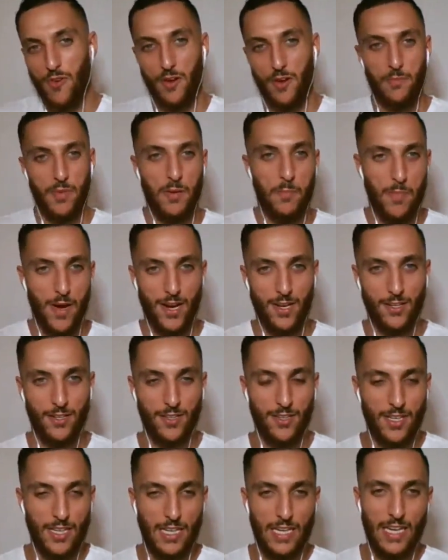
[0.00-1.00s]
and be
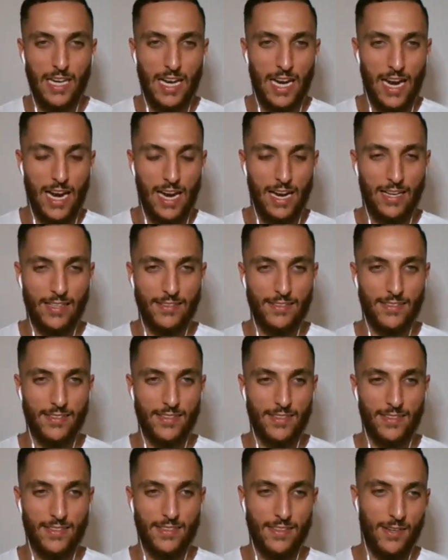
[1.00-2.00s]
better, and
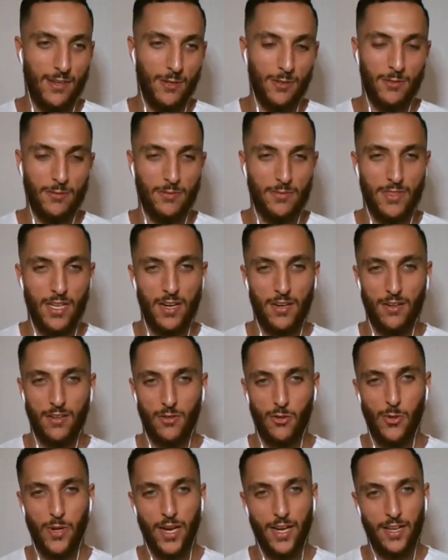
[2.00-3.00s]
you know they're
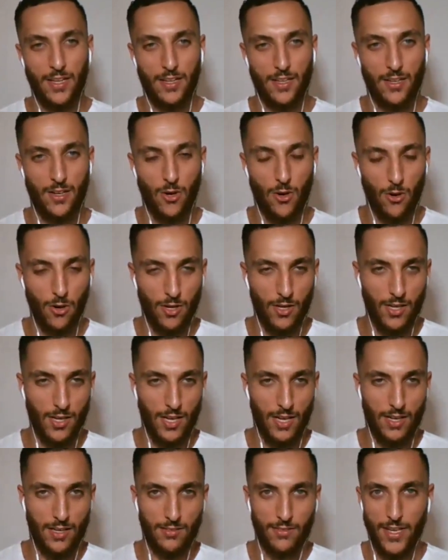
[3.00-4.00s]
creating a coin
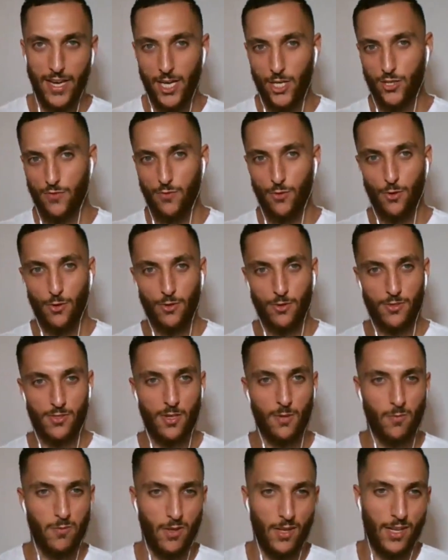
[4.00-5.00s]
like a dash fork or
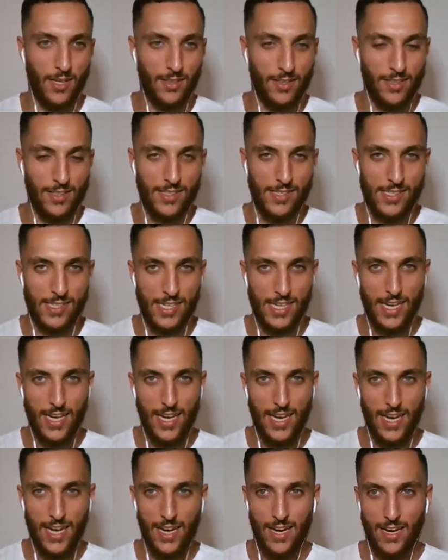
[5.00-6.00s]
something like this
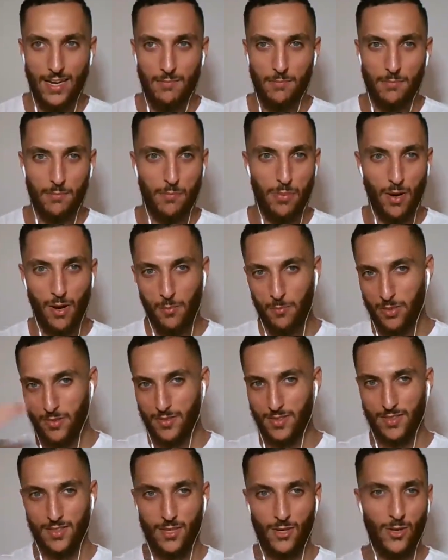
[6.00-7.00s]
and pumping
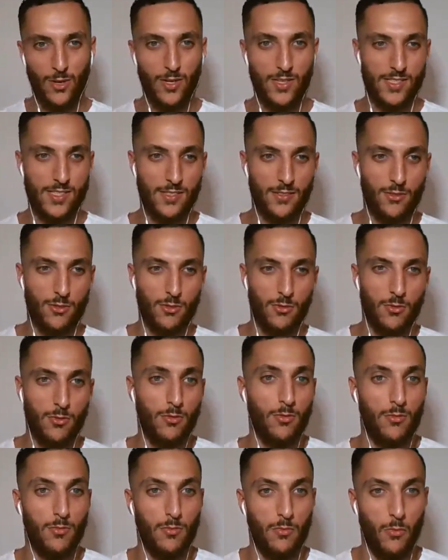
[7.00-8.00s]
the coins, and
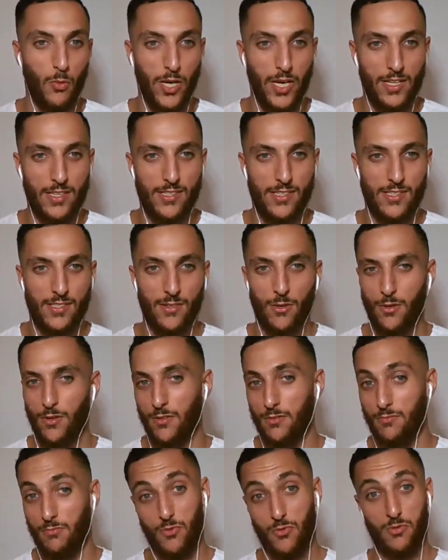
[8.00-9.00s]
2 weeks
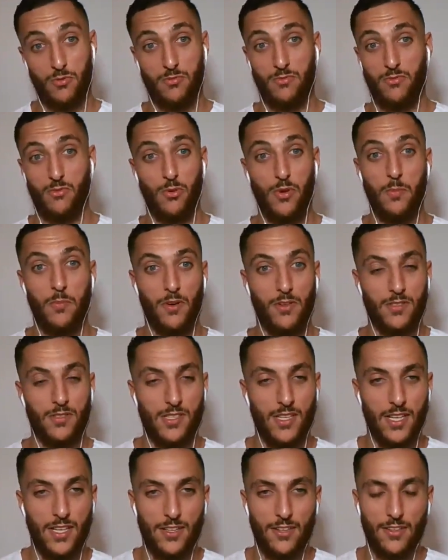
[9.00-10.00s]
or 3
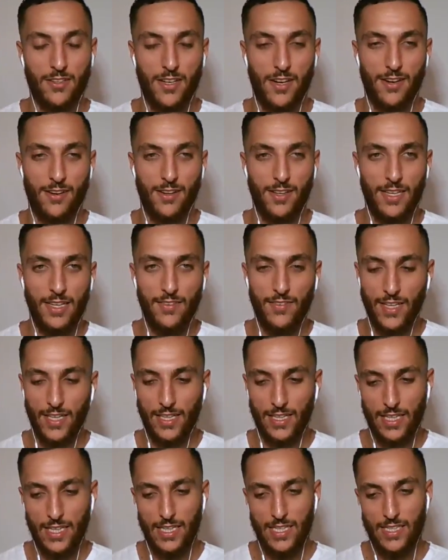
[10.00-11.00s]
months later they are
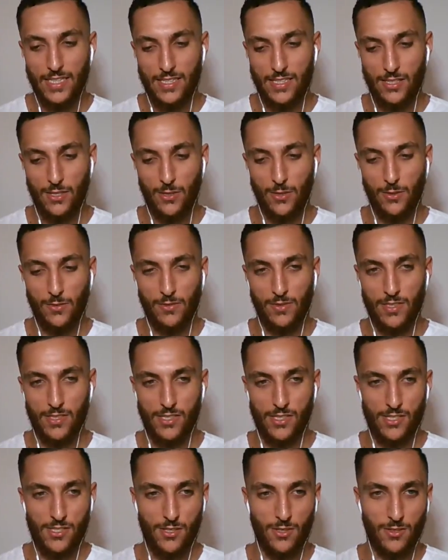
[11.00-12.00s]
leaving. So this
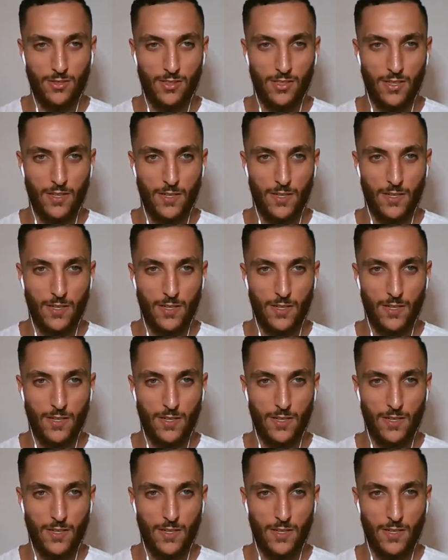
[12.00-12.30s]
is not